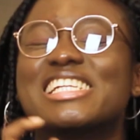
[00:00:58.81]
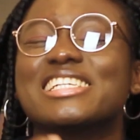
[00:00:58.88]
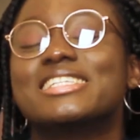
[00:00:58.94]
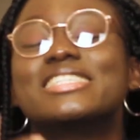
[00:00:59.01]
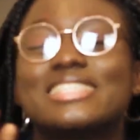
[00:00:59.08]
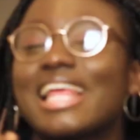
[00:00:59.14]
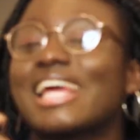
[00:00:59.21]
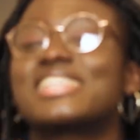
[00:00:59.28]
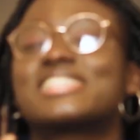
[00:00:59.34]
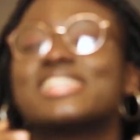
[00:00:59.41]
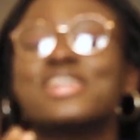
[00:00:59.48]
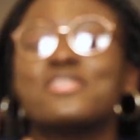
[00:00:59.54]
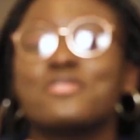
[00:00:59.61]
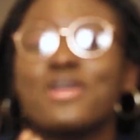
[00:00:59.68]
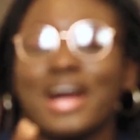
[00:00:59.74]
she like
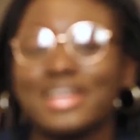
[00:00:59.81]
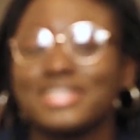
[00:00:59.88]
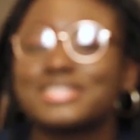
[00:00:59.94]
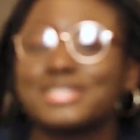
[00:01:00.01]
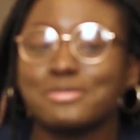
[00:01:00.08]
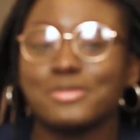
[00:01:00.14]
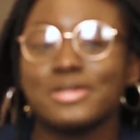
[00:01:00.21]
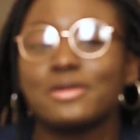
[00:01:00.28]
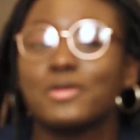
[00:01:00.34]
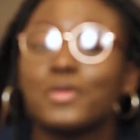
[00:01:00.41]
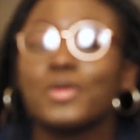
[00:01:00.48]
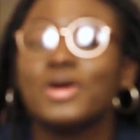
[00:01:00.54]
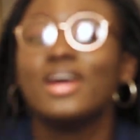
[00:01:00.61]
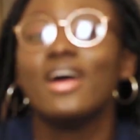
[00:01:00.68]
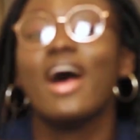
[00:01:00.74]
she didn't ask me,
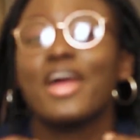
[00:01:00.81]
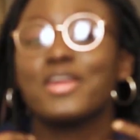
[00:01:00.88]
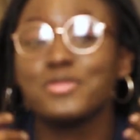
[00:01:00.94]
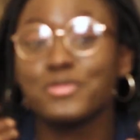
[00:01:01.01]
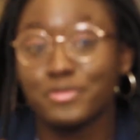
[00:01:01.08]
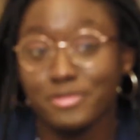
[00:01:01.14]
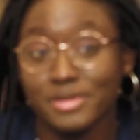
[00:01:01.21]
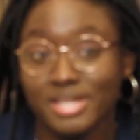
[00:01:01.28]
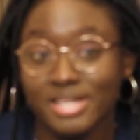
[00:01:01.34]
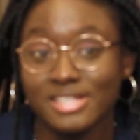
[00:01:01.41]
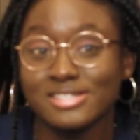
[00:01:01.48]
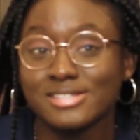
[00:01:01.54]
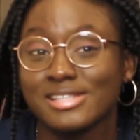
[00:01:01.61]
oh, are you free?